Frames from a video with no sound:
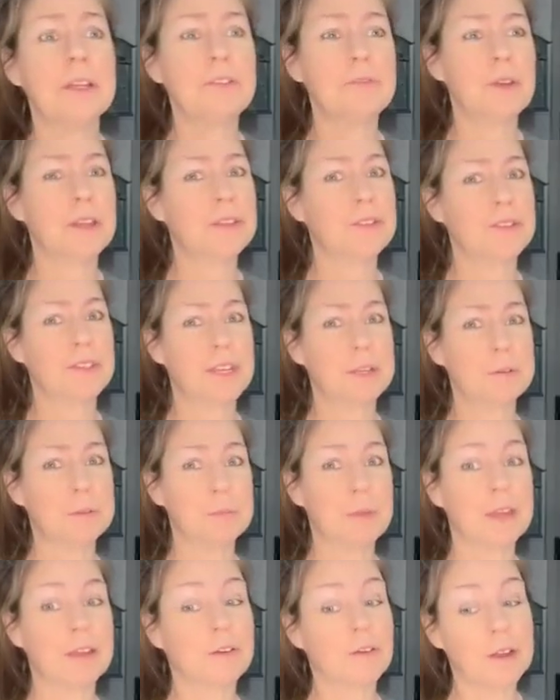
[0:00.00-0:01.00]
much rather stay
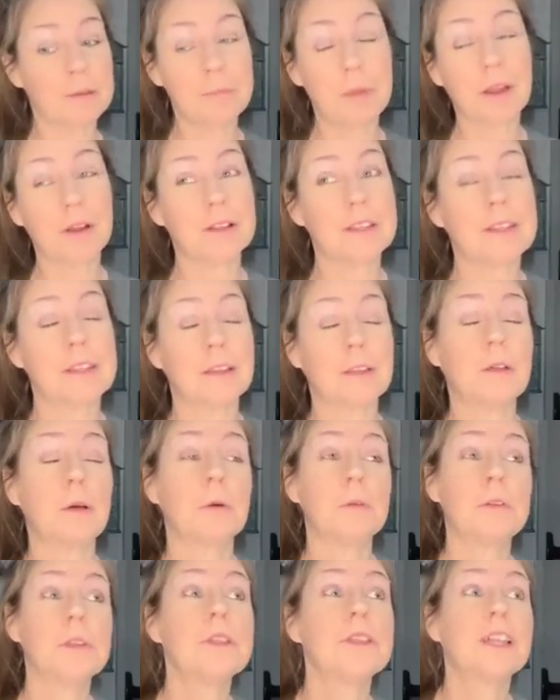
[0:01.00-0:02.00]
with my grandparents than
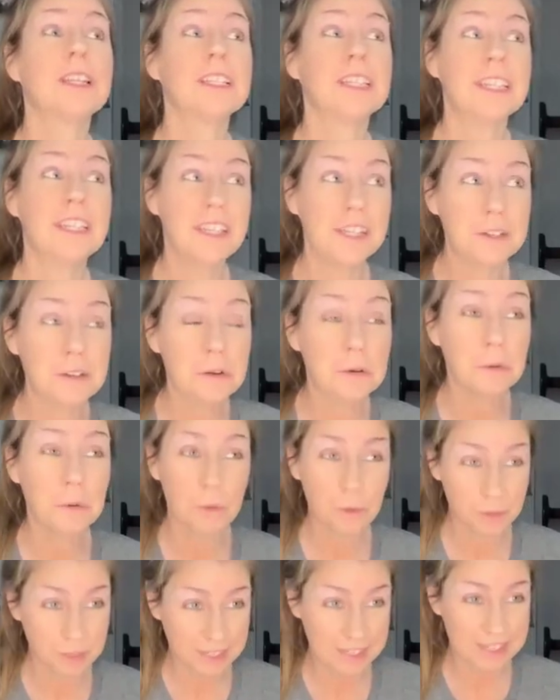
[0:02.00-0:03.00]
go to the
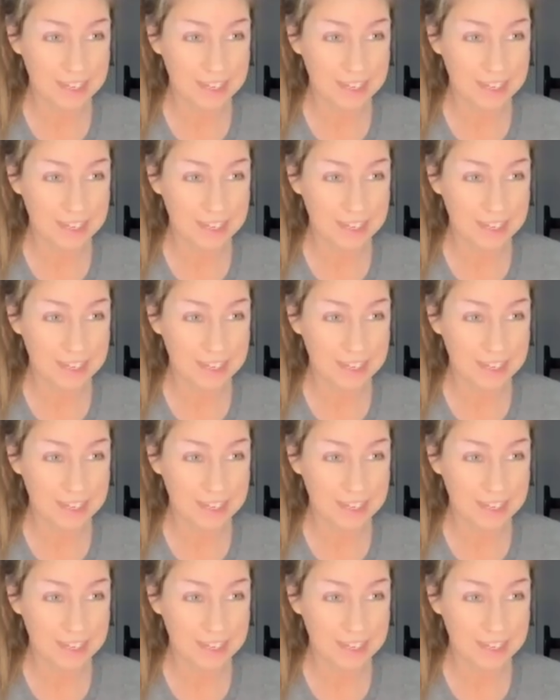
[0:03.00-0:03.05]
literal